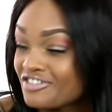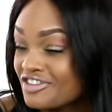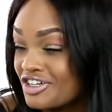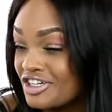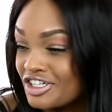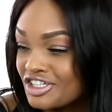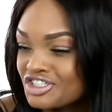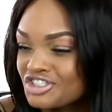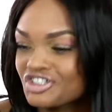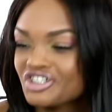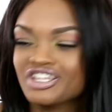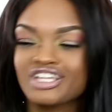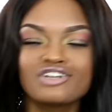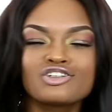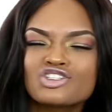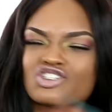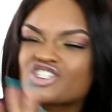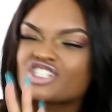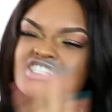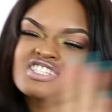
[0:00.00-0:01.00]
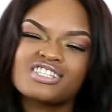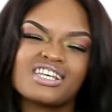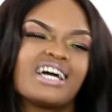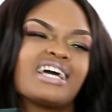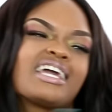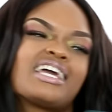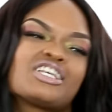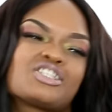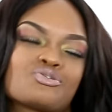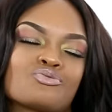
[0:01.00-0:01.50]
of the 100. Those are just, I
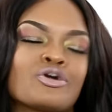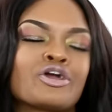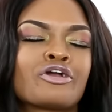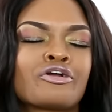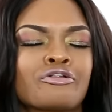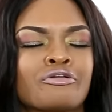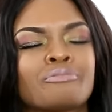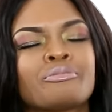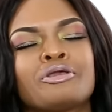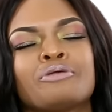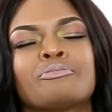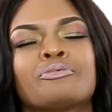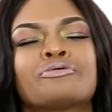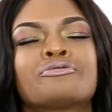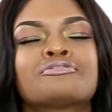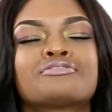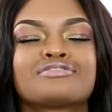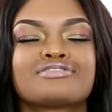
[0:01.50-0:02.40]
guess, regular people.